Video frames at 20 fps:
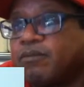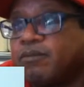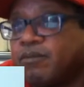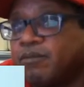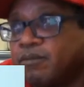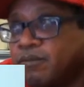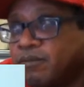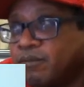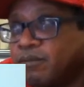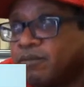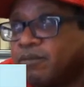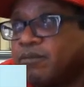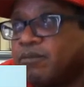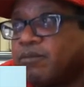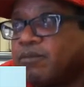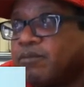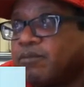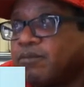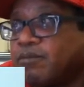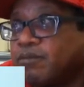
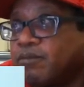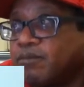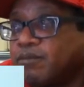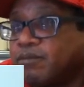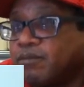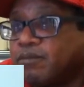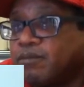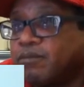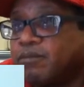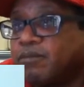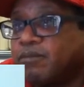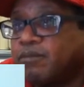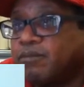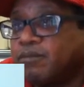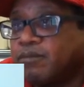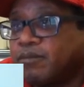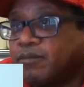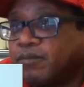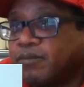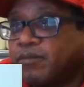
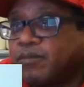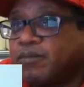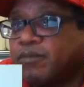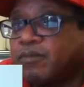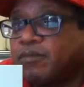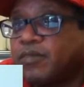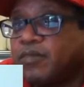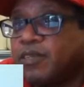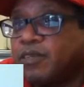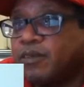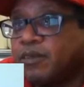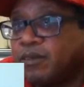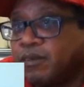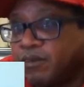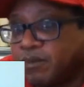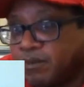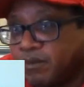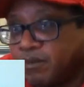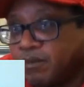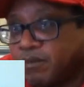No words are spoken by the person on screen.